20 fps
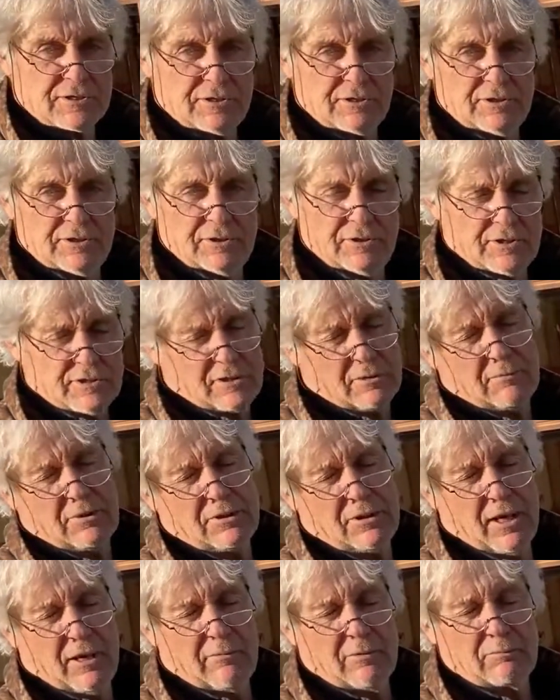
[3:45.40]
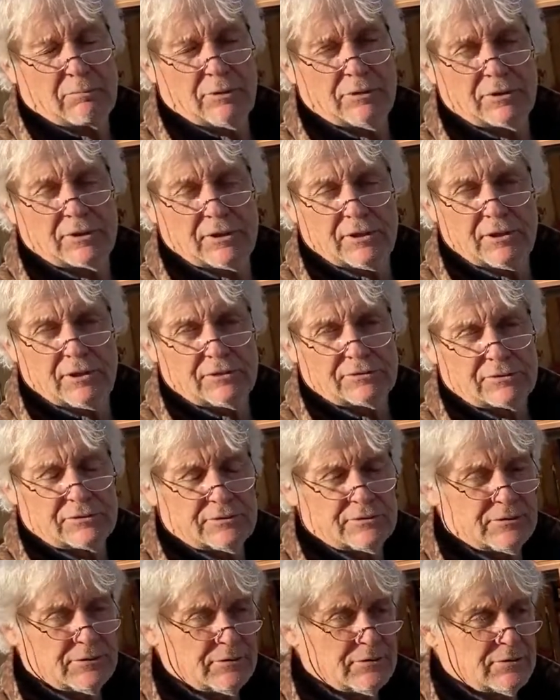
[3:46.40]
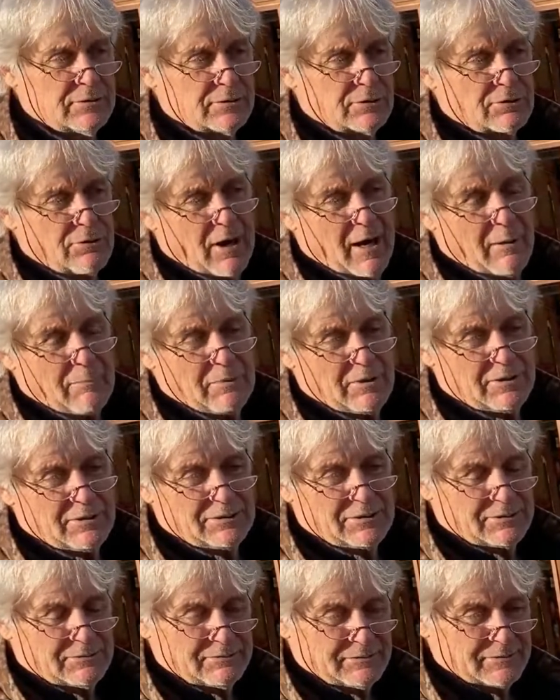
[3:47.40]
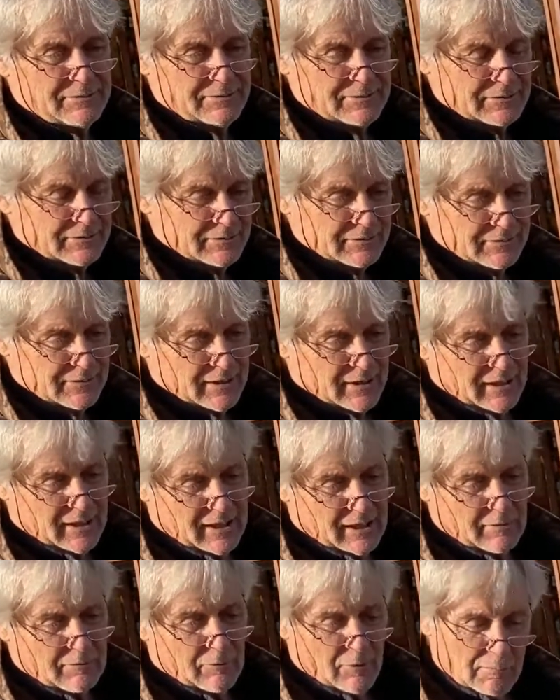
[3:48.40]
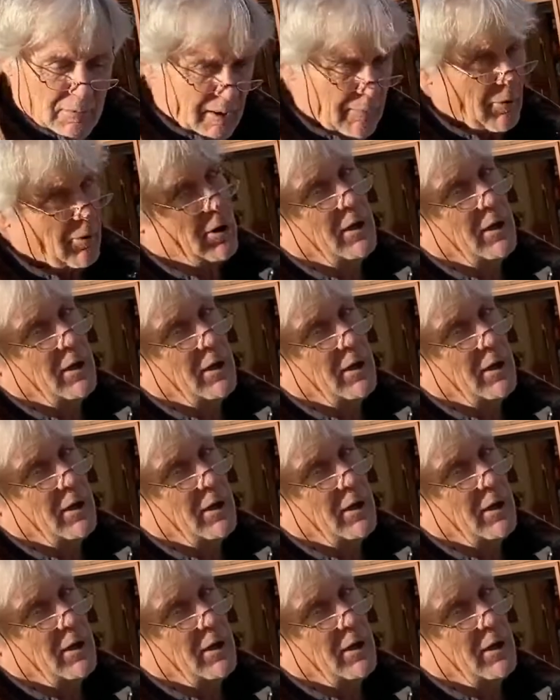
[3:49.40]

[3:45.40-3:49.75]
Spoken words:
to do. This can be done with bluegills, crappies. Remember